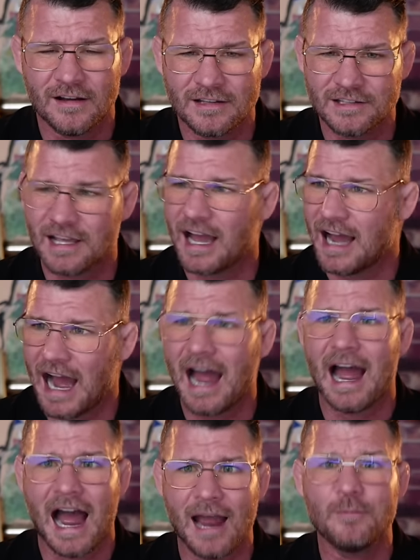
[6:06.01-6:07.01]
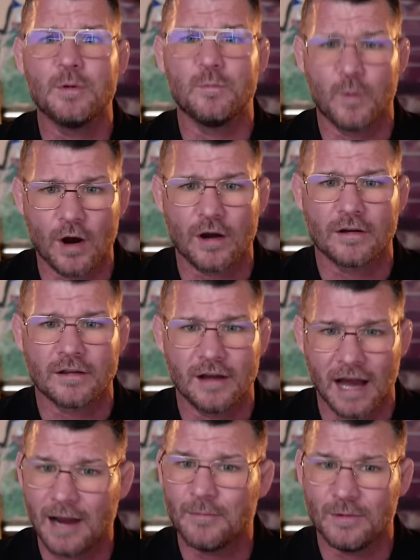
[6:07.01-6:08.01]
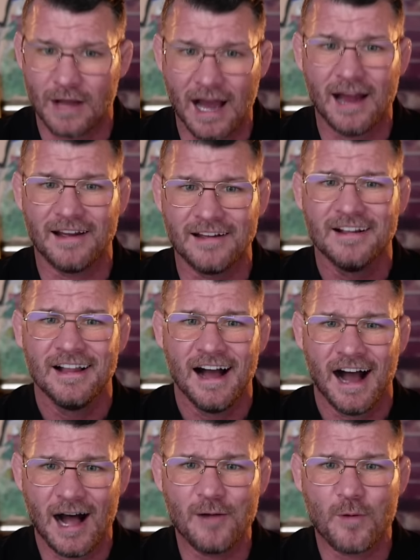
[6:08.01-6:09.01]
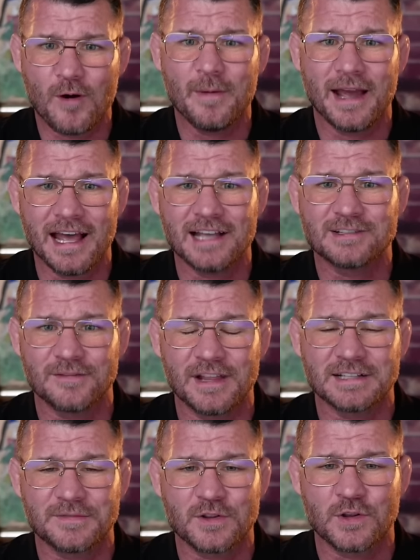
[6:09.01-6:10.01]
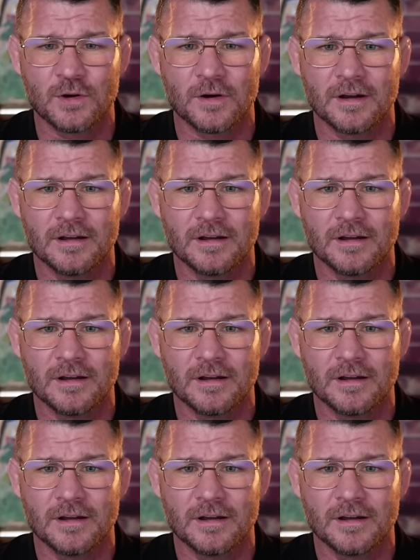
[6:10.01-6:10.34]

Yeah, I, I will work. I will. I, I'll work my ass off. That's for sure.